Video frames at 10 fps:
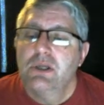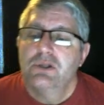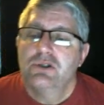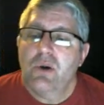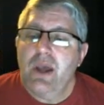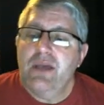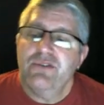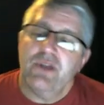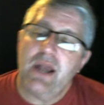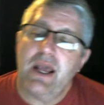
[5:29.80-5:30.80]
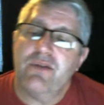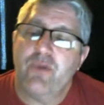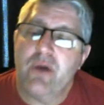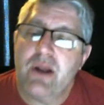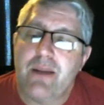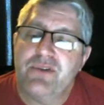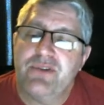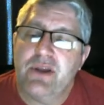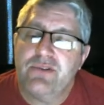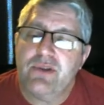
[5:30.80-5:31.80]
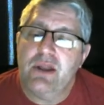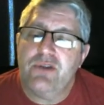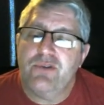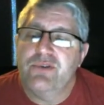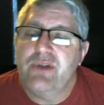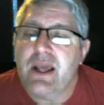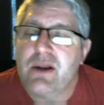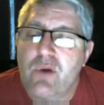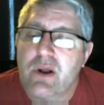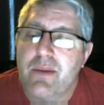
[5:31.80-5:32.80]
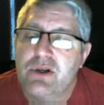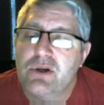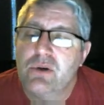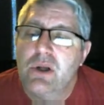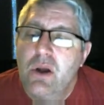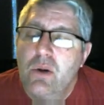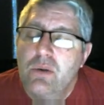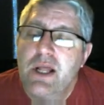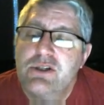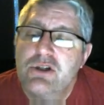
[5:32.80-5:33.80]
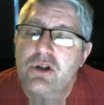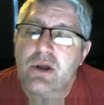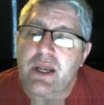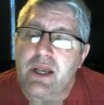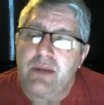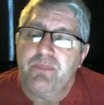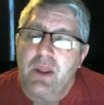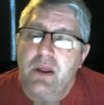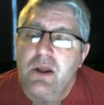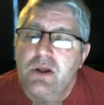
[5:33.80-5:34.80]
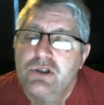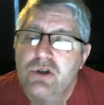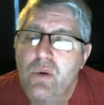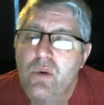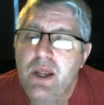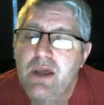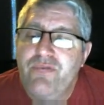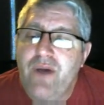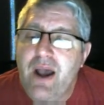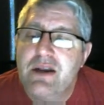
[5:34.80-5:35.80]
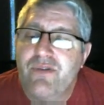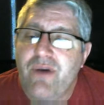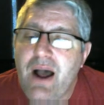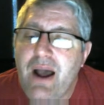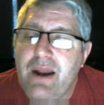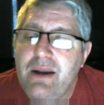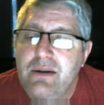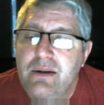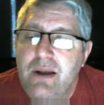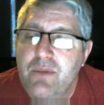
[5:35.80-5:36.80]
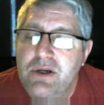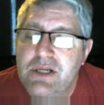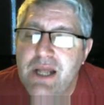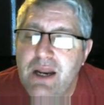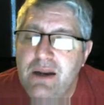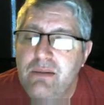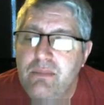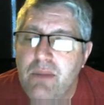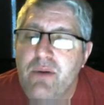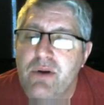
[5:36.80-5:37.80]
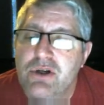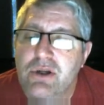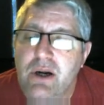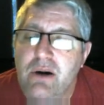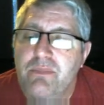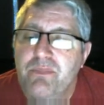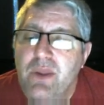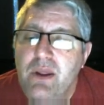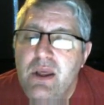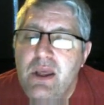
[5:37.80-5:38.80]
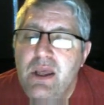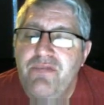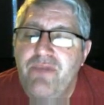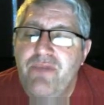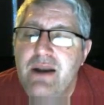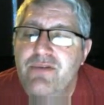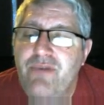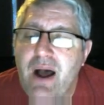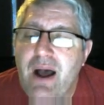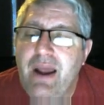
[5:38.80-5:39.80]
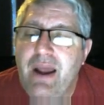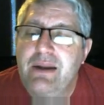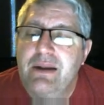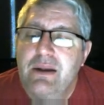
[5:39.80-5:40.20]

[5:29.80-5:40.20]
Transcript: So A is at -3, comma 6, and this was -1, comma 2. Let's look at it. So if I divide, I'm going to take my original here. If I divide